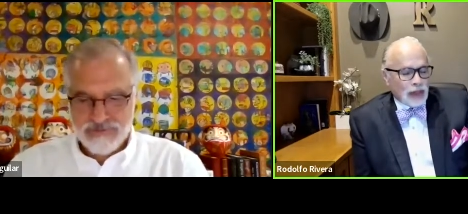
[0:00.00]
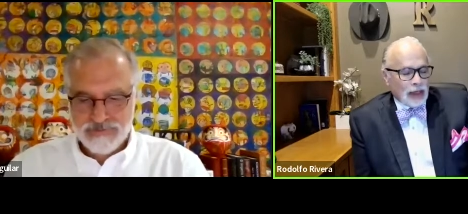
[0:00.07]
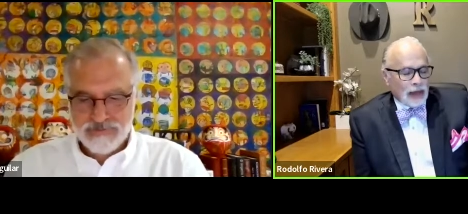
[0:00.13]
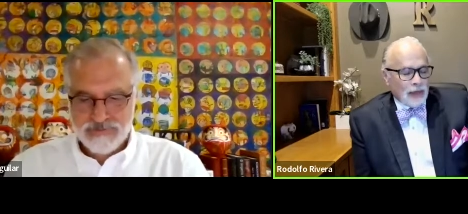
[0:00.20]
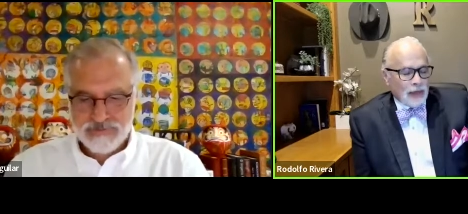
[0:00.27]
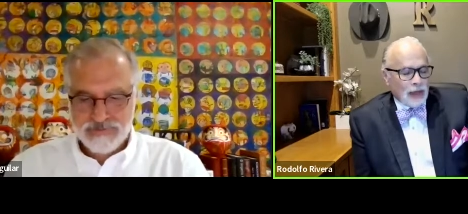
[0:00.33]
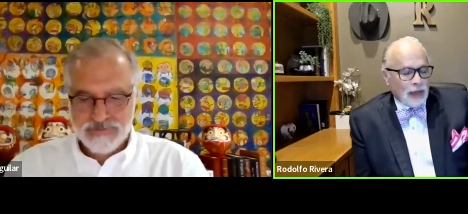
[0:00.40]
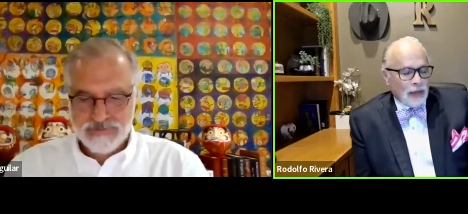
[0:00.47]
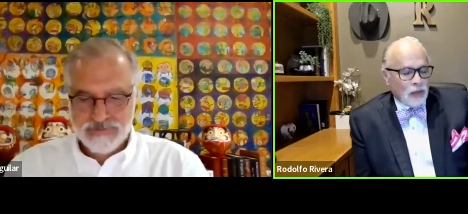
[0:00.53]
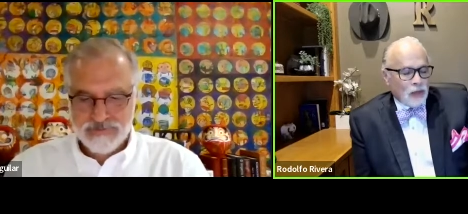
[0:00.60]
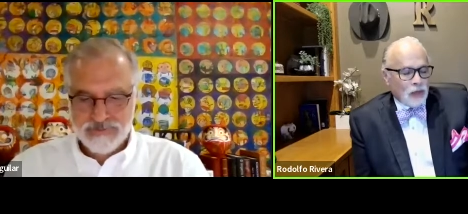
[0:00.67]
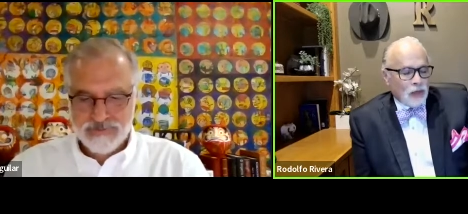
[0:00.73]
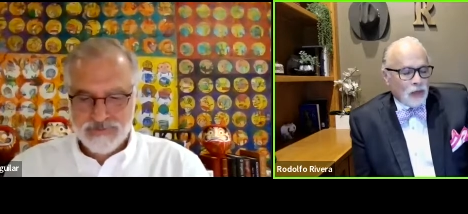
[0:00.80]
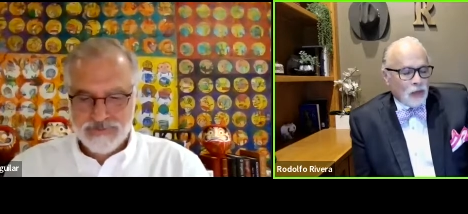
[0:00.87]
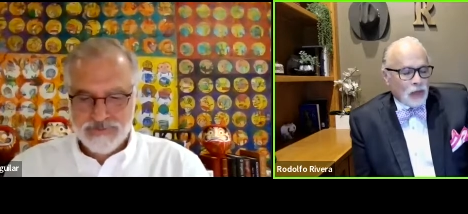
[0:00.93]
Speaker 1: i
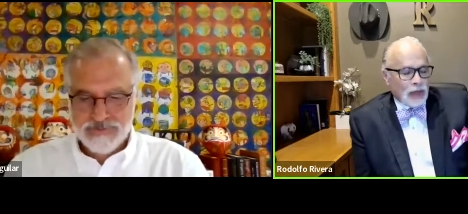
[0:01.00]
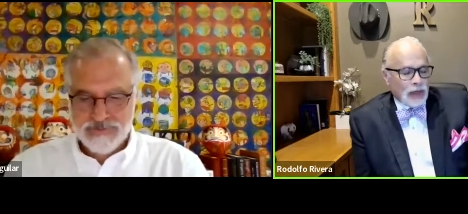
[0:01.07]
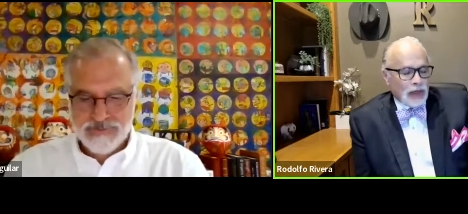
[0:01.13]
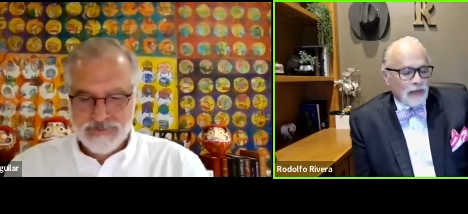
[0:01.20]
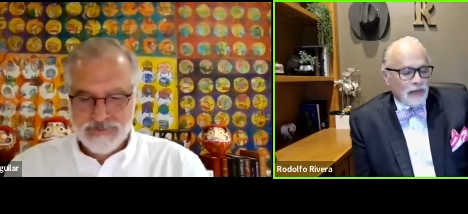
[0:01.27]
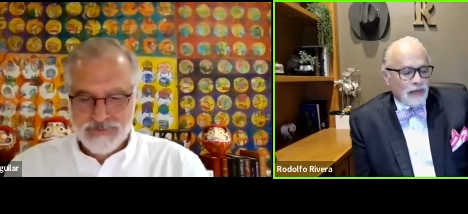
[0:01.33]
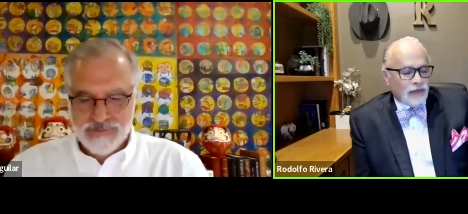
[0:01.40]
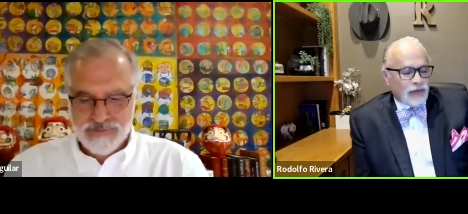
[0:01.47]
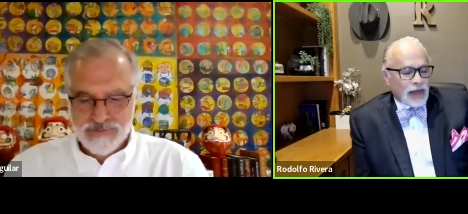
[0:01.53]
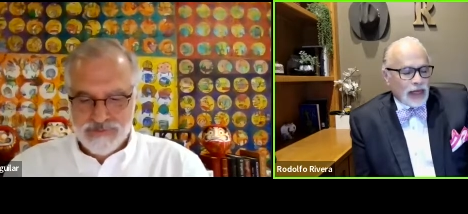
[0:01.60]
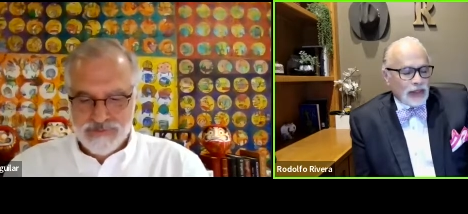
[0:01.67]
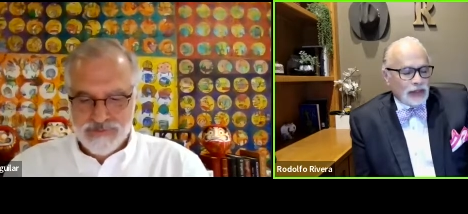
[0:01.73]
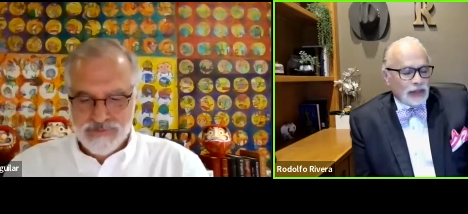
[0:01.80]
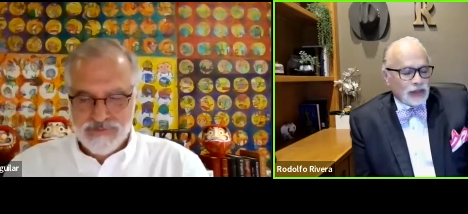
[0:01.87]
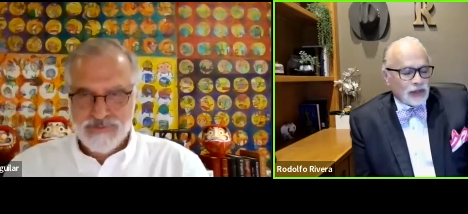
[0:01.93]
mean what
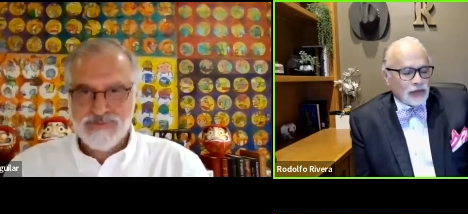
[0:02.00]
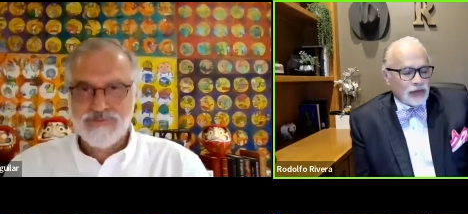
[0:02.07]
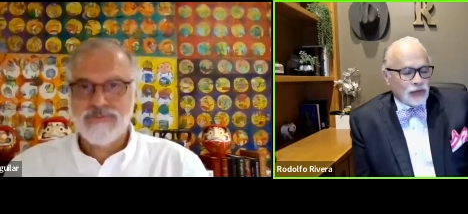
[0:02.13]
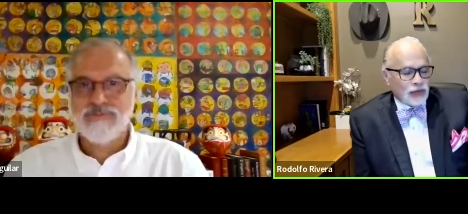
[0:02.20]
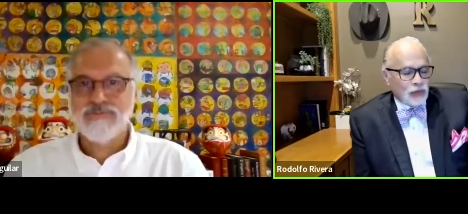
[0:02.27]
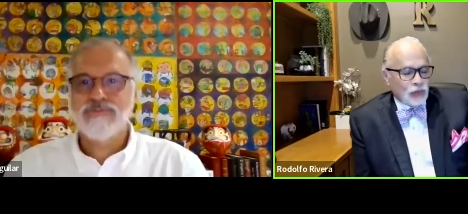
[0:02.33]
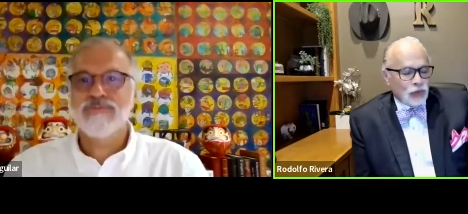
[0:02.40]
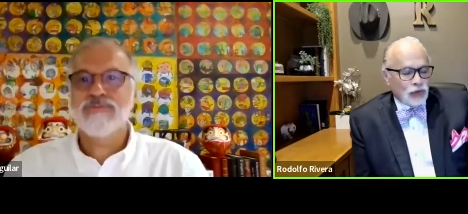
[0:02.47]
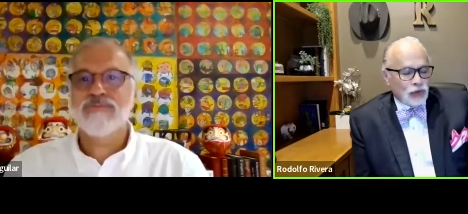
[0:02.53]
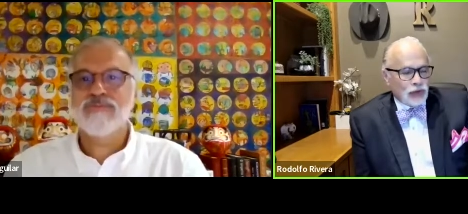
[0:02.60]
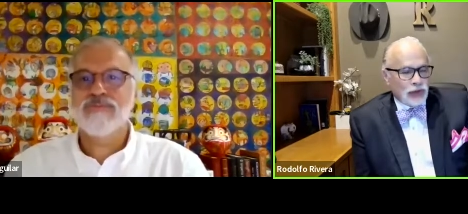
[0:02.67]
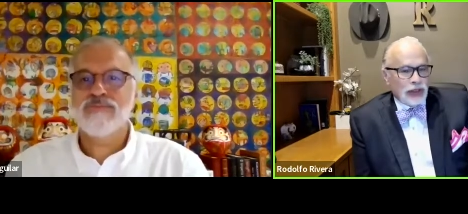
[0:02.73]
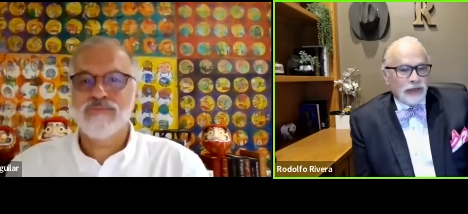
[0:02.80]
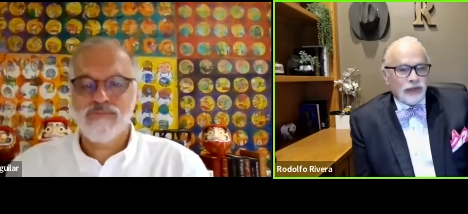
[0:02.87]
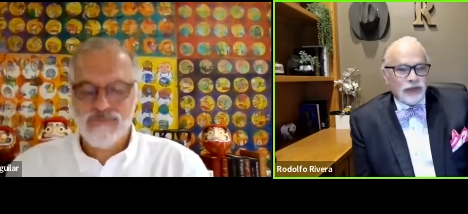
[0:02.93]
advice would you
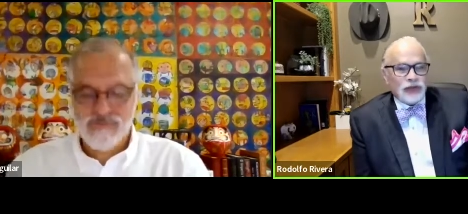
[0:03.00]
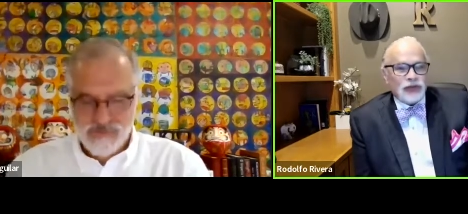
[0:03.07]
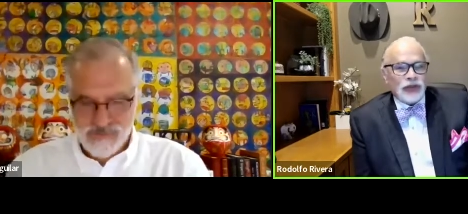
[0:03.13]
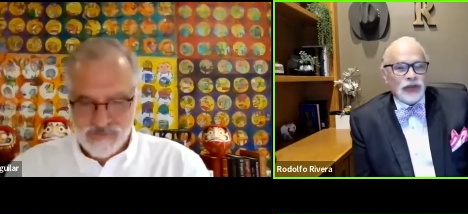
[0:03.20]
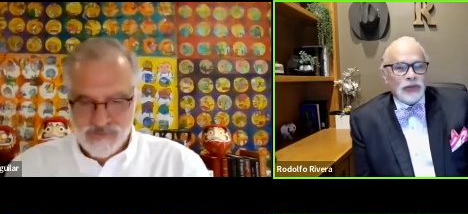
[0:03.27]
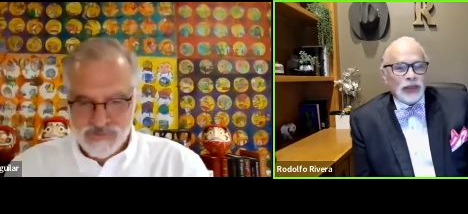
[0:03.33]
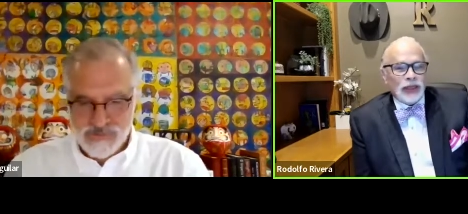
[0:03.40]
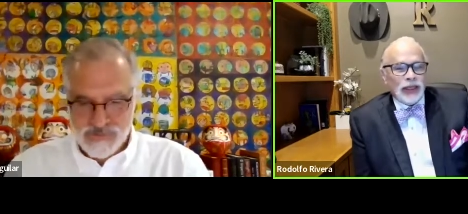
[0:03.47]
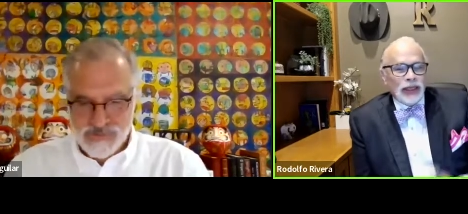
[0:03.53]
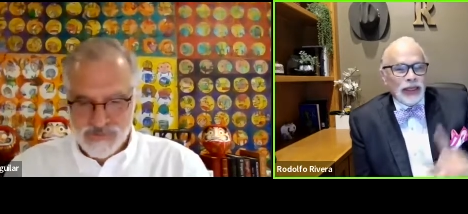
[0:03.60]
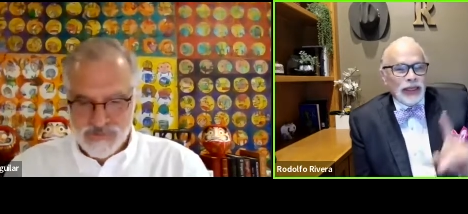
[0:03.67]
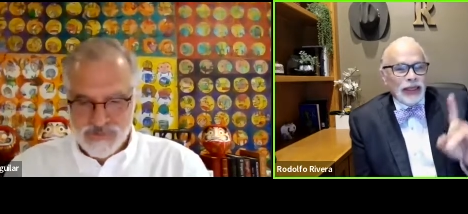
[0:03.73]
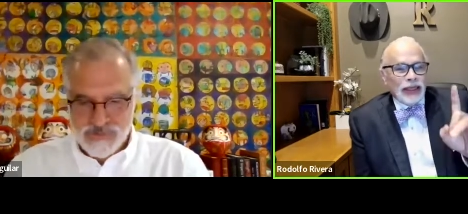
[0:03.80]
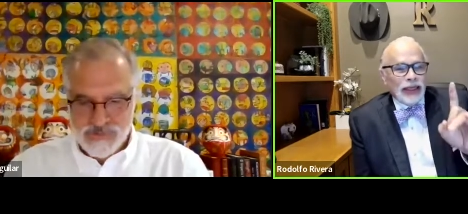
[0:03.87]
give to somebody